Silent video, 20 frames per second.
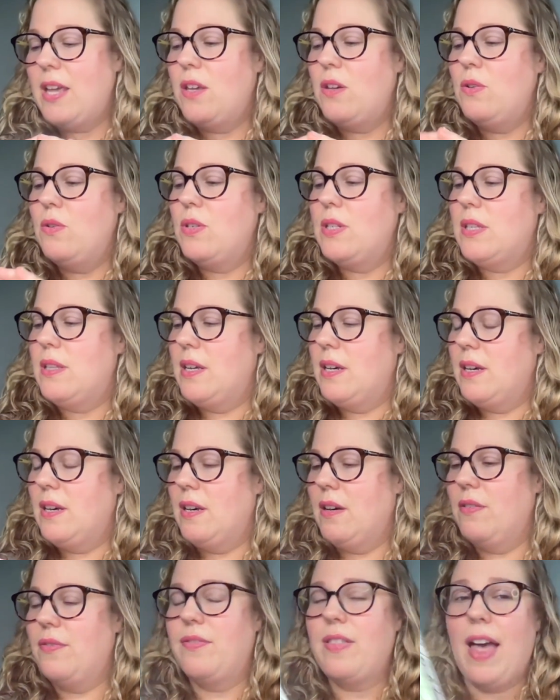use
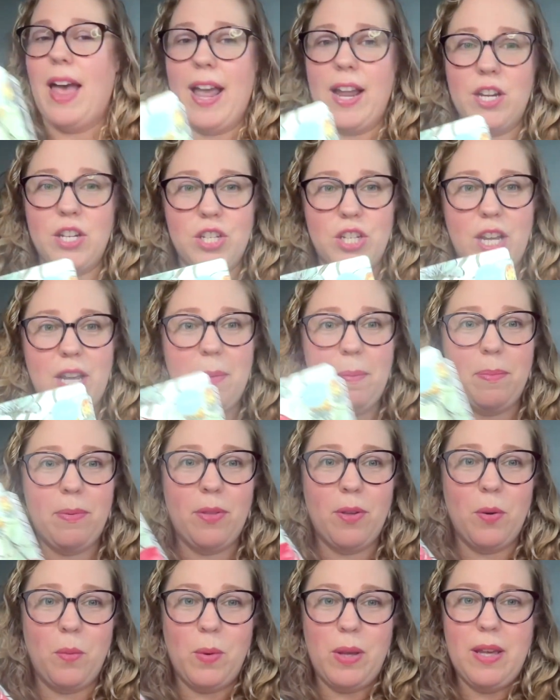
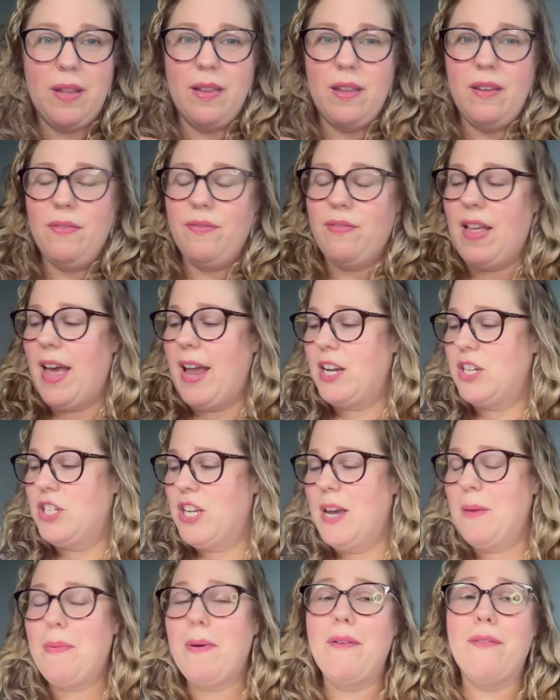the weekly
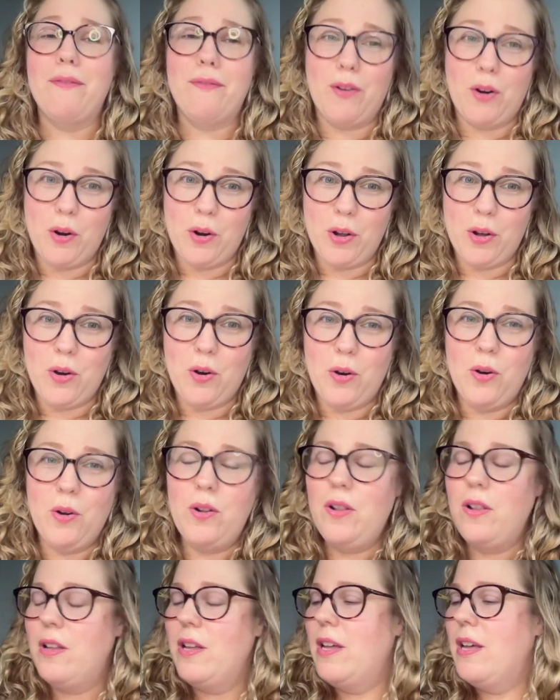flagship
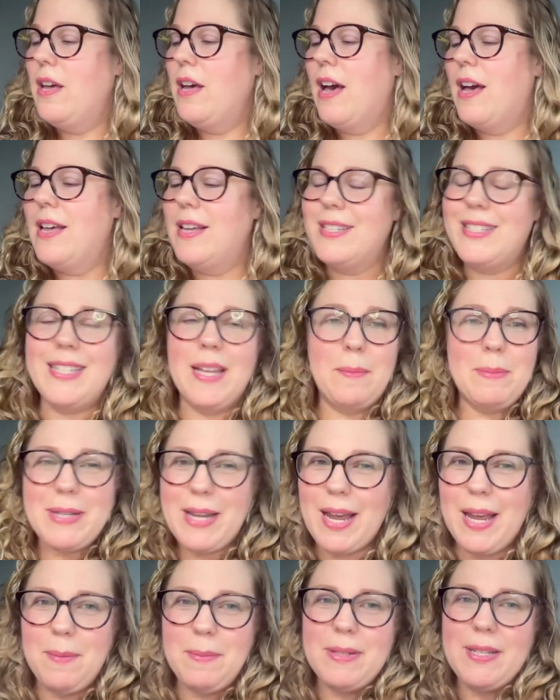vertical.
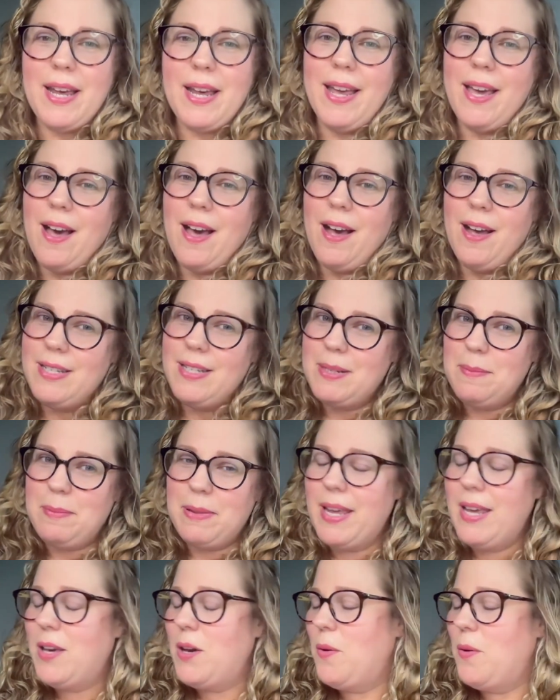Sometimes I
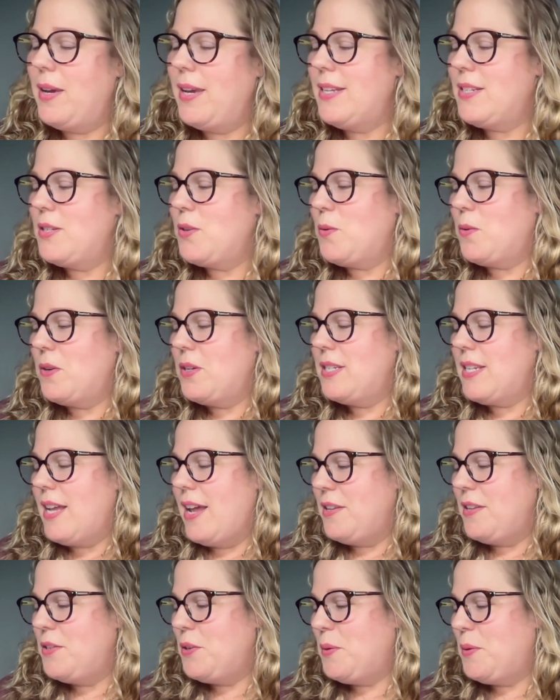contemplate going into
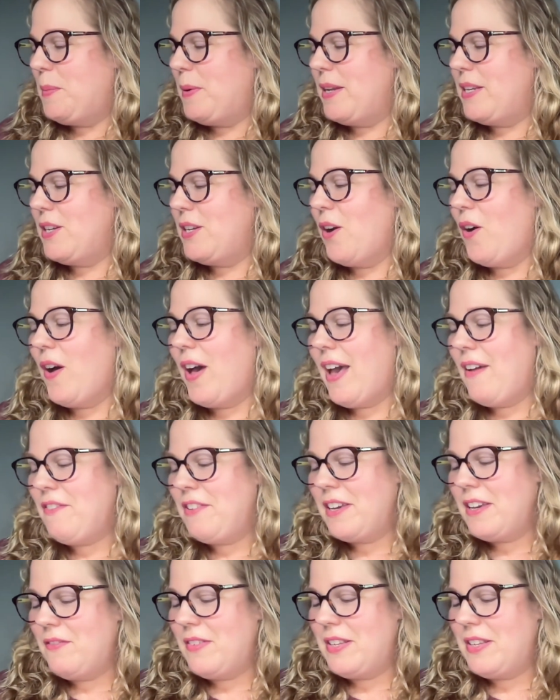horizontal, but y'all haven't